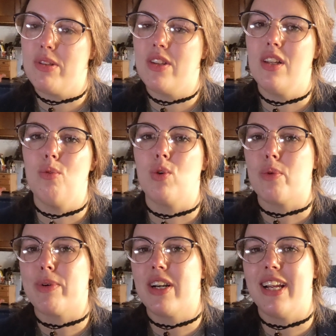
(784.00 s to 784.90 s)
was a little
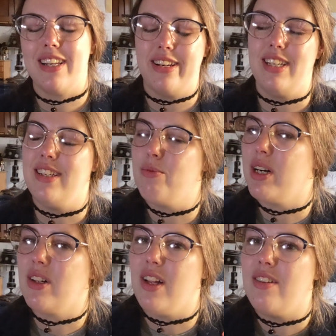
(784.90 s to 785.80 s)
warmer and I didn't need to
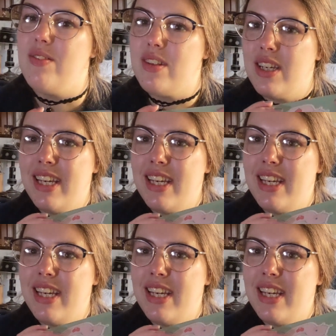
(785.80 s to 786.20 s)
wear gloves.